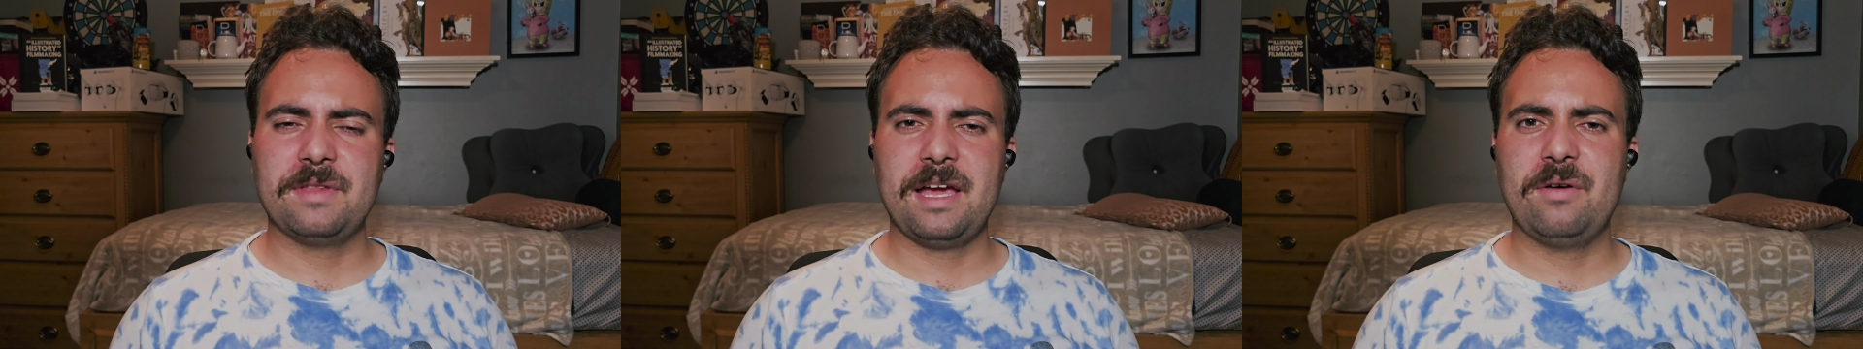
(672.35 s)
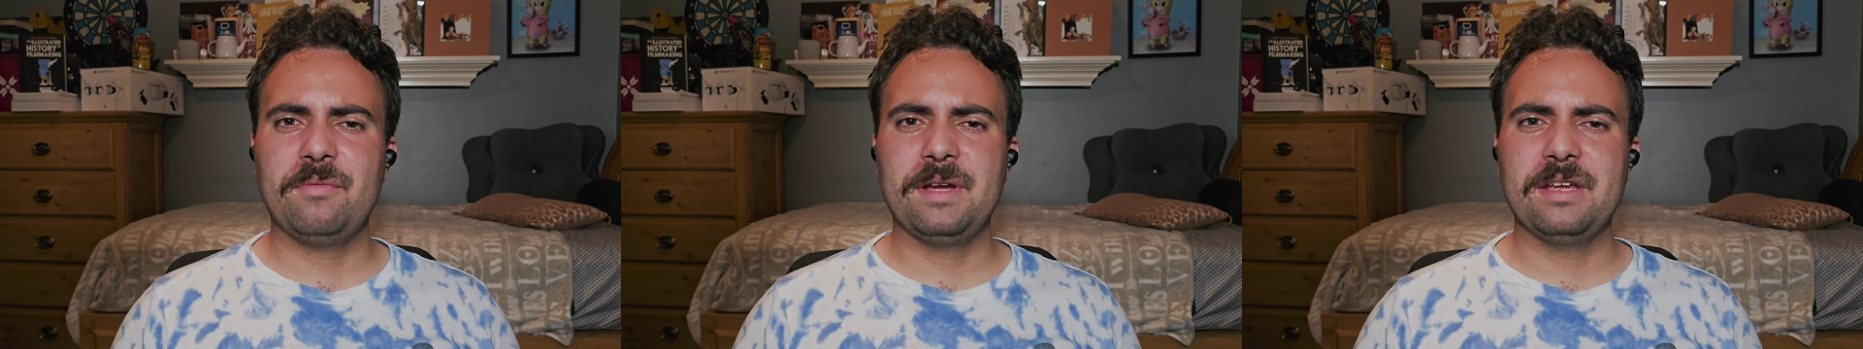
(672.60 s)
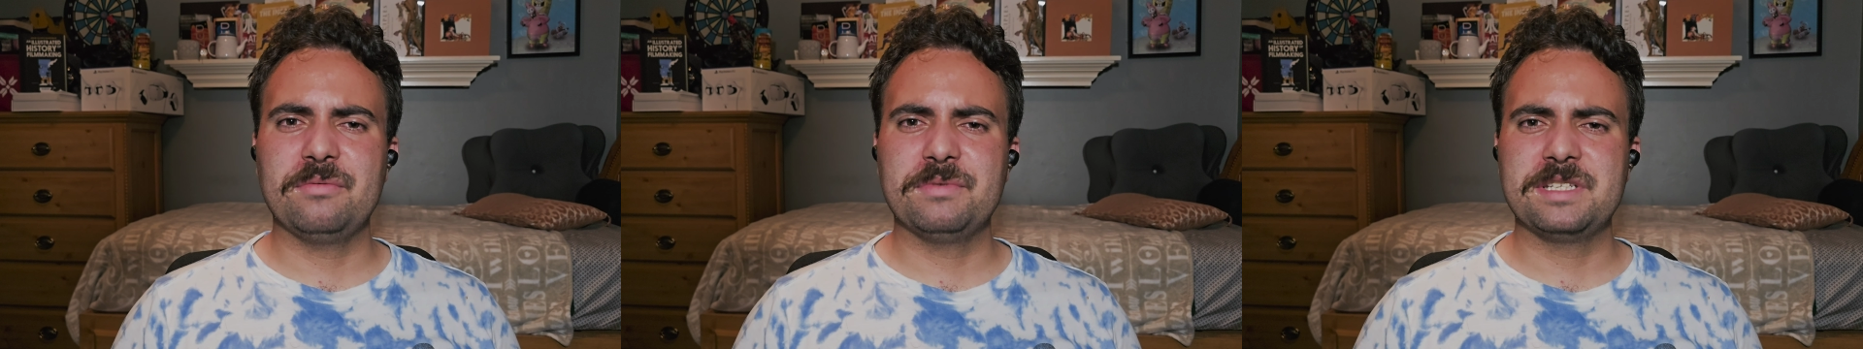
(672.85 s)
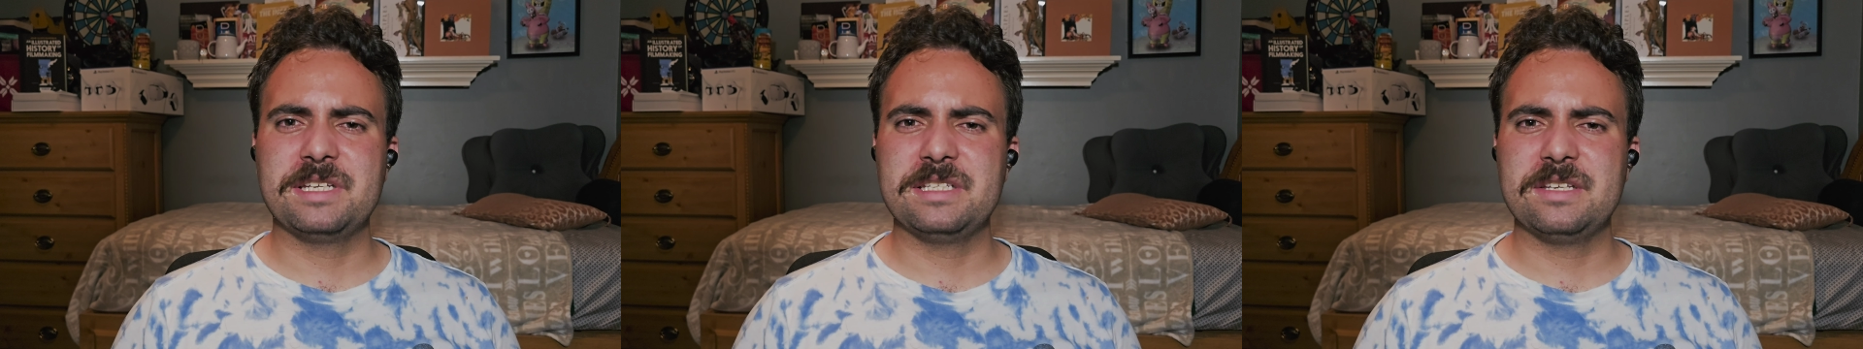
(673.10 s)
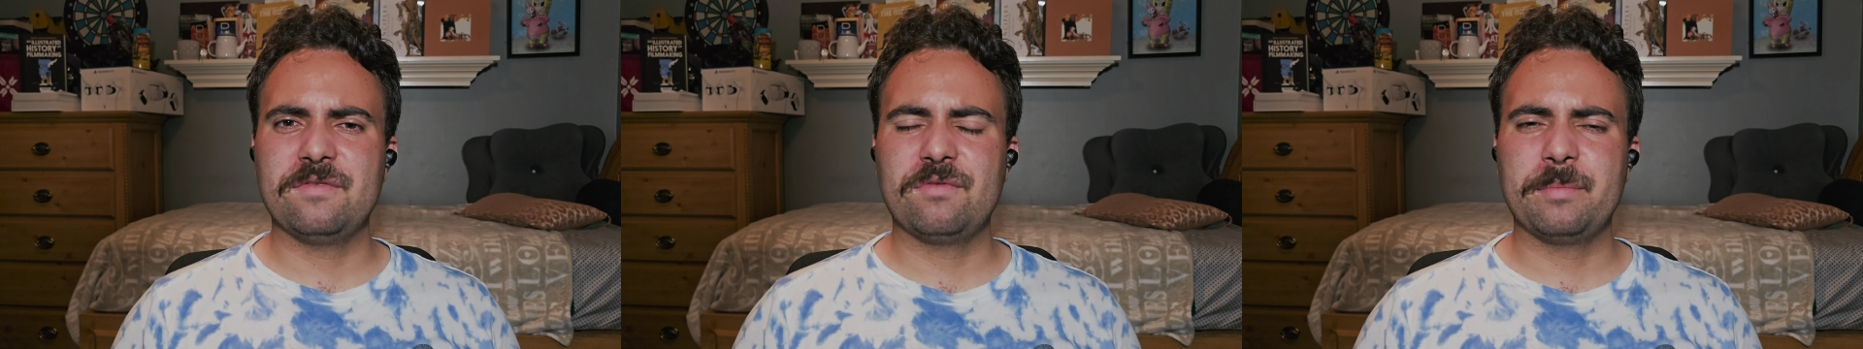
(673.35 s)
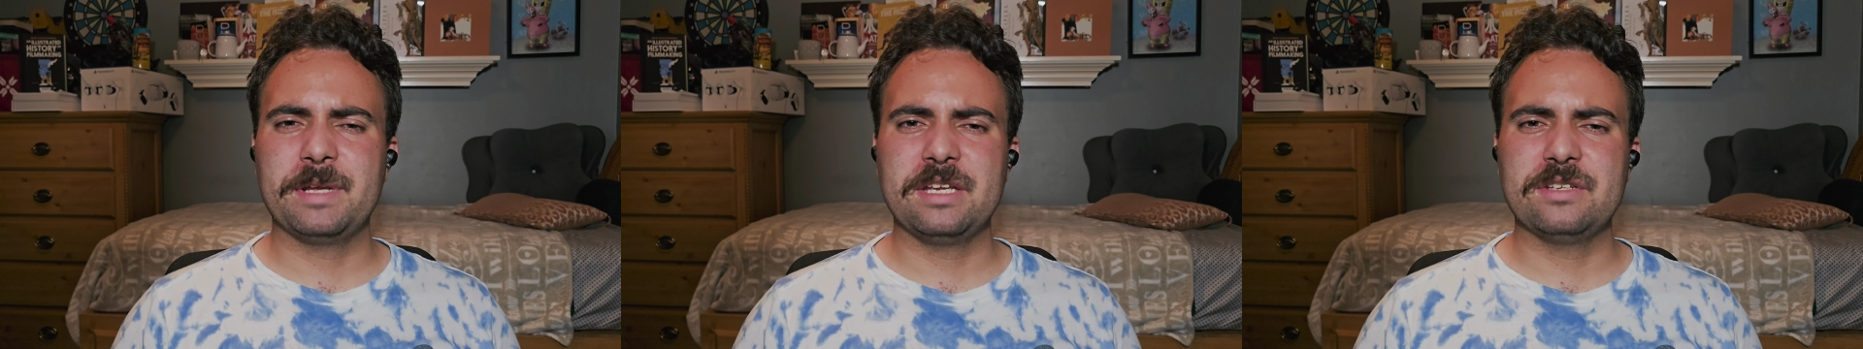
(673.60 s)
that way it was easy
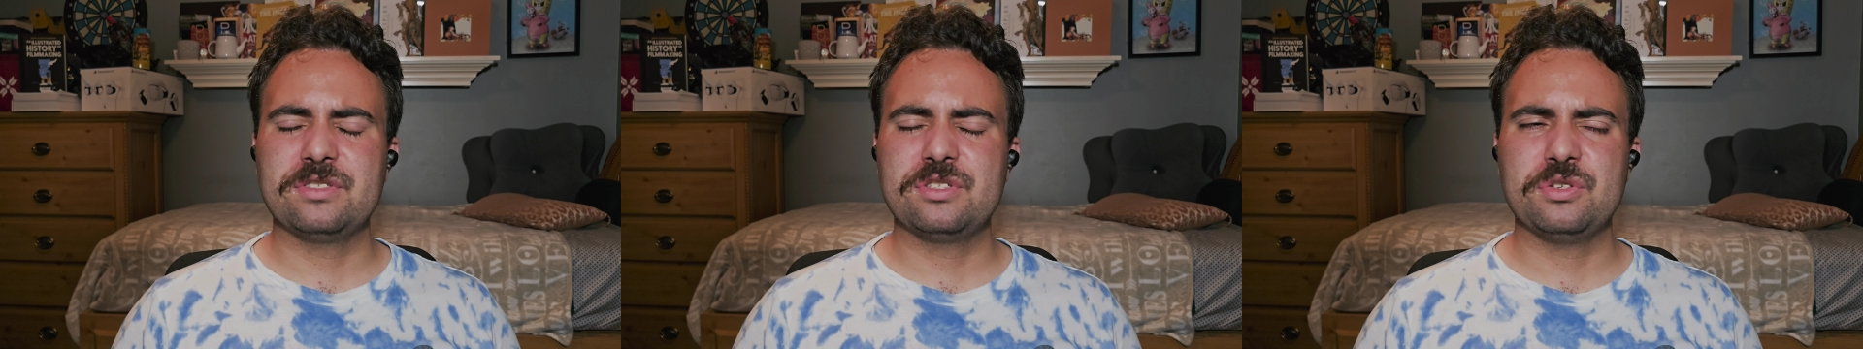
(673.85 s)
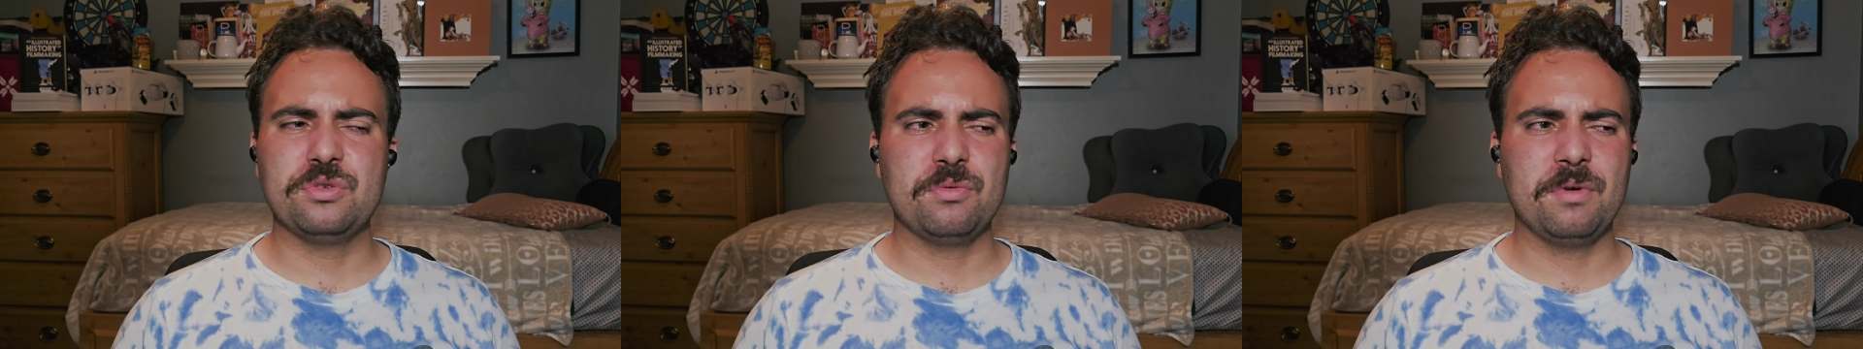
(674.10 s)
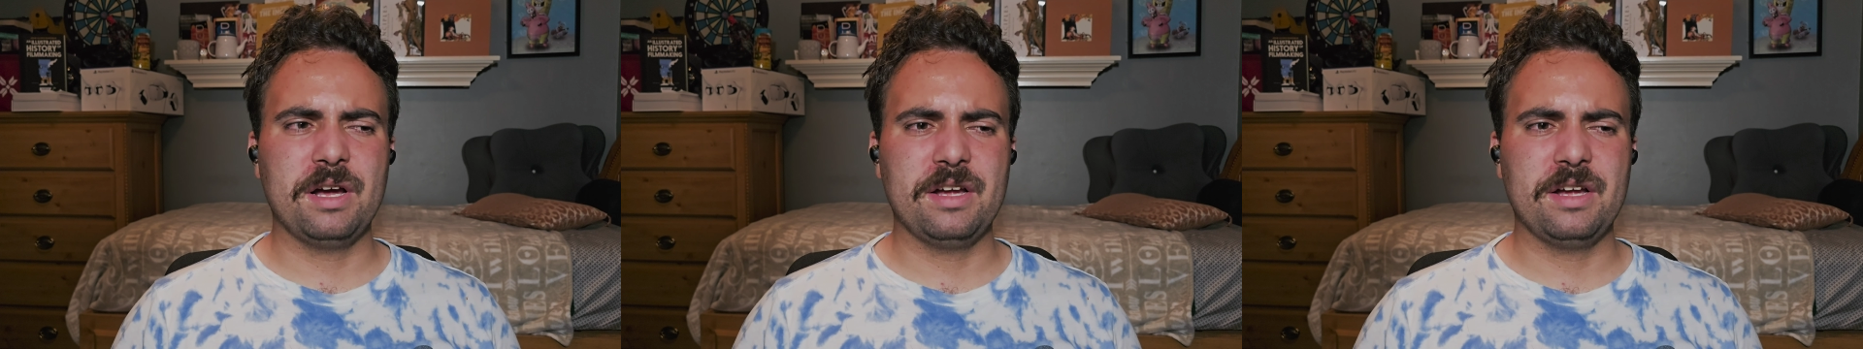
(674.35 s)
for me to